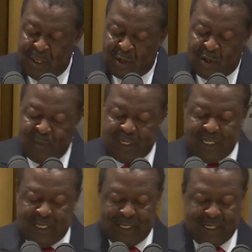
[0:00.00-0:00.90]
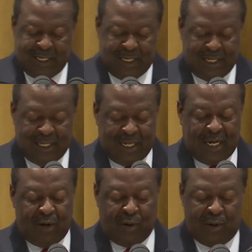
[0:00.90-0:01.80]
Committee,
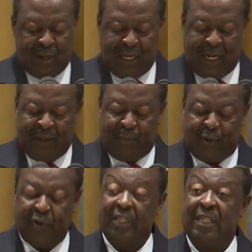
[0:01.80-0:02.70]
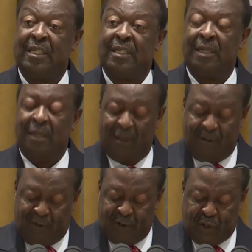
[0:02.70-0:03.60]
NADOC, and the process
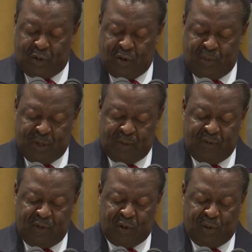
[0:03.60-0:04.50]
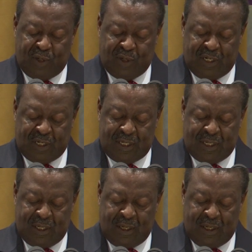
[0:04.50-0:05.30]
for recruitment of new commissioners.